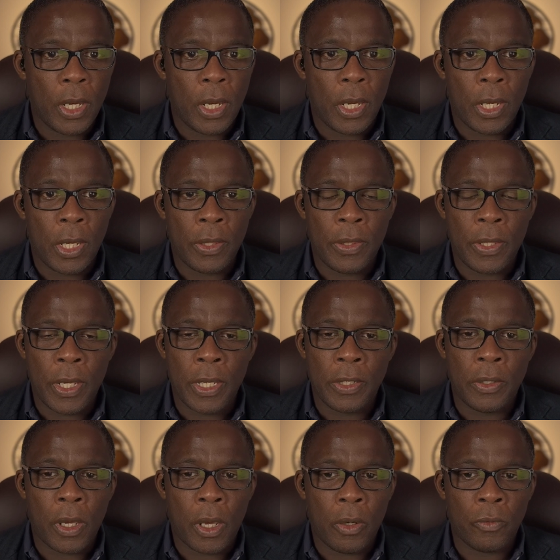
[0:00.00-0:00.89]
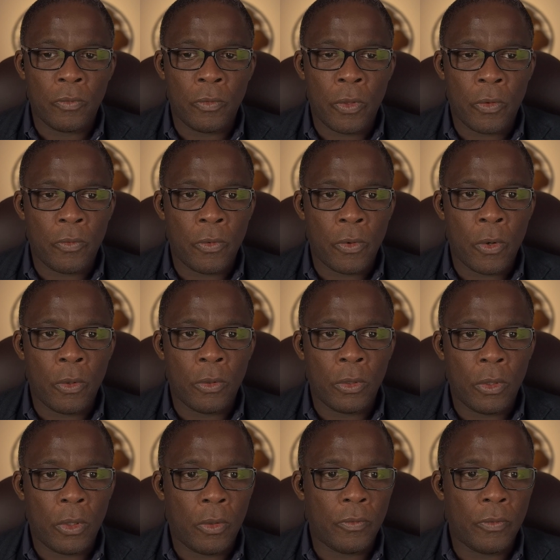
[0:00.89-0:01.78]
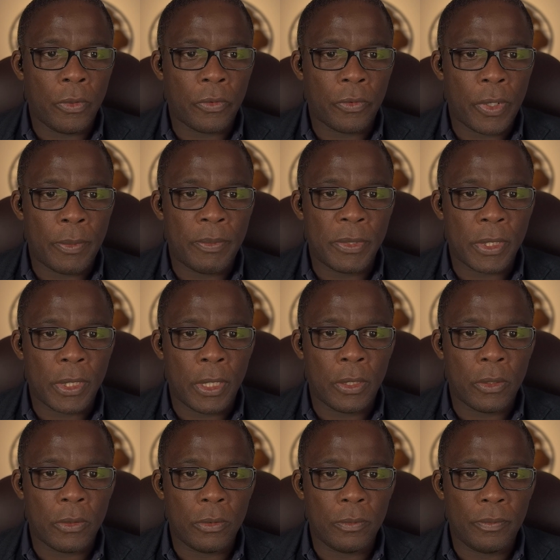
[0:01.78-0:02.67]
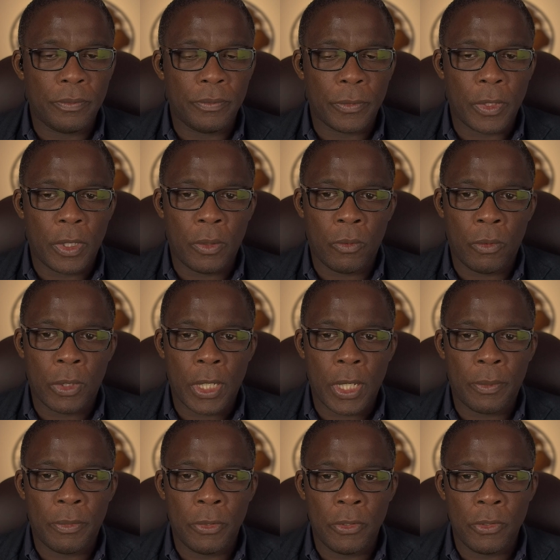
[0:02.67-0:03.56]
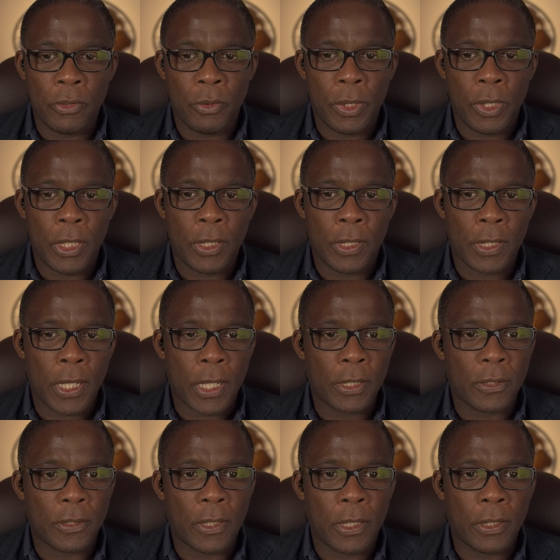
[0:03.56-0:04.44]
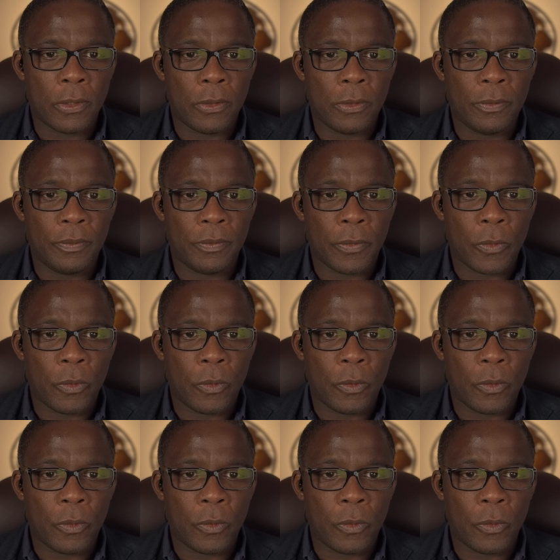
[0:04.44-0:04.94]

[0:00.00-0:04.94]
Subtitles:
and then of the role of the Krebs cycle and what happens within that cycle.